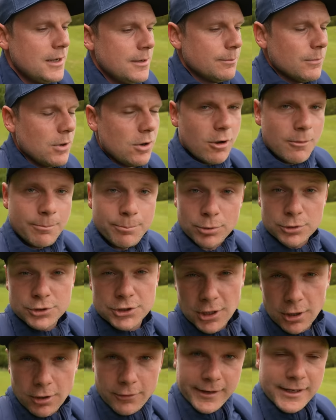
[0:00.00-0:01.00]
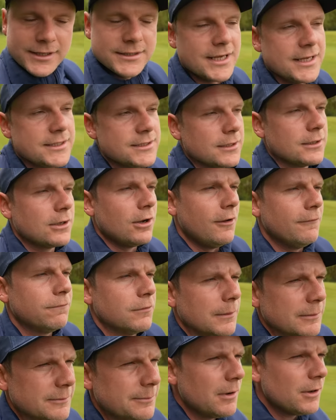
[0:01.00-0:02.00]
more budget-orientated golf
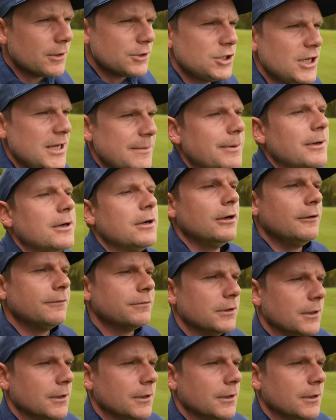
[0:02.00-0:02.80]
clubs, more cheaper golf